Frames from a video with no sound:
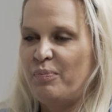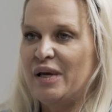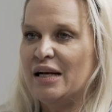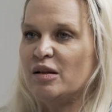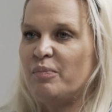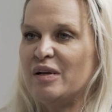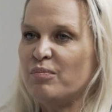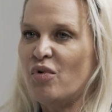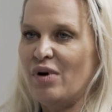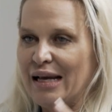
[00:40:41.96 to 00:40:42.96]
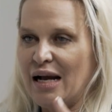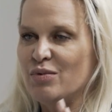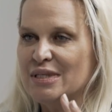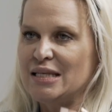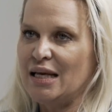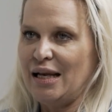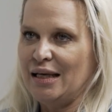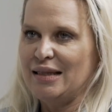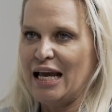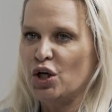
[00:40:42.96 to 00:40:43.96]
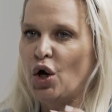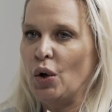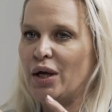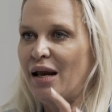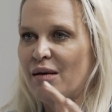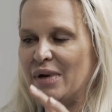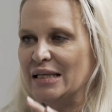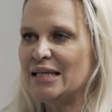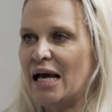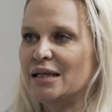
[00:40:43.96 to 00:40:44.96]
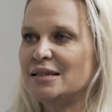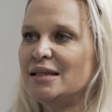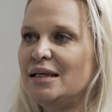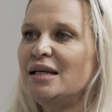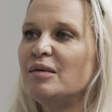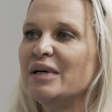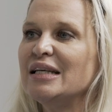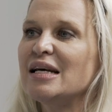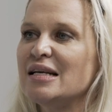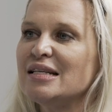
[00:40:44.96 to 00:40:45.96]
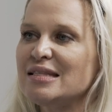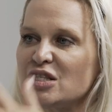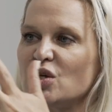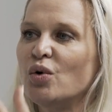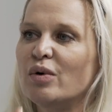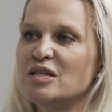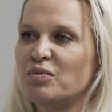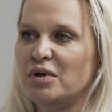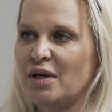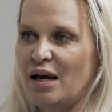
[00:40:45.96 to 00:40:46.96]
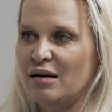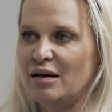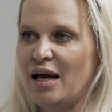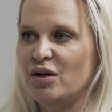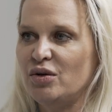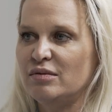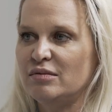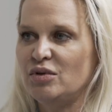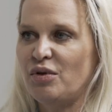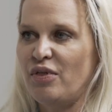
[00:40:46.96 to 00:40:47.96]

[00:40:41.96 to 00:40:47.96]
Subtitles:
be a little bit more like, I would say, like that go-getter mentality. But yeah, it doesn't always work out how you